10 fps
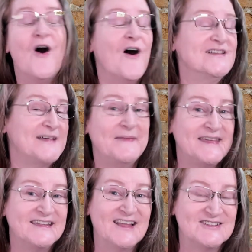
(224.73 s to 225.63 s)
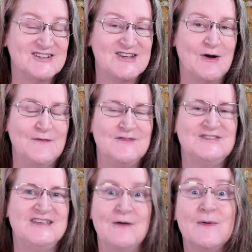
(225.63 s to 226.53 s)
or something you'd like to show off and
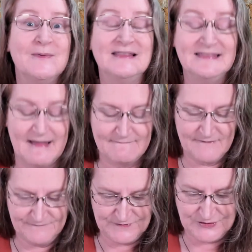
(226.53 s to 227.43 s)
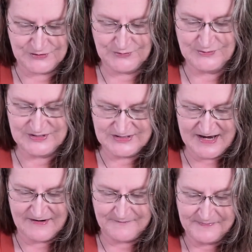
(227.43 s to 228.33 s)
share, we would love for you to
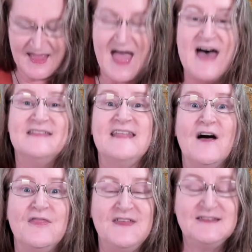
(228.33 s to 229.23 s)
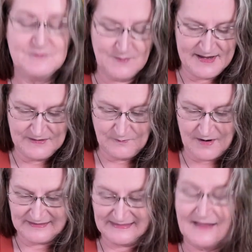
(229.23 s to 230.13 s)
share it. Now, this week,
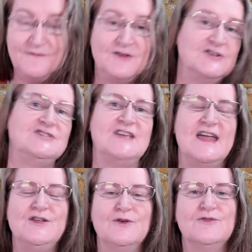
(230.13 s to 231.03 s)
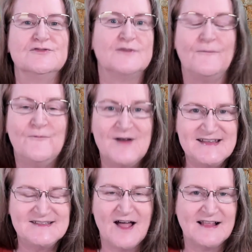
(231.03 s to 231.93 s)
I'd love you to share your thoughts on
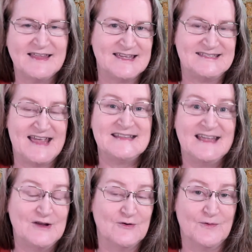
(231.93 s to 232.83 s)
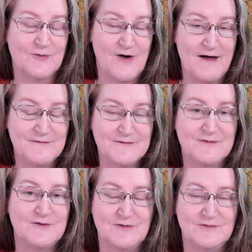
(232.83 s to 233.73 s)
recycling a technique or a craft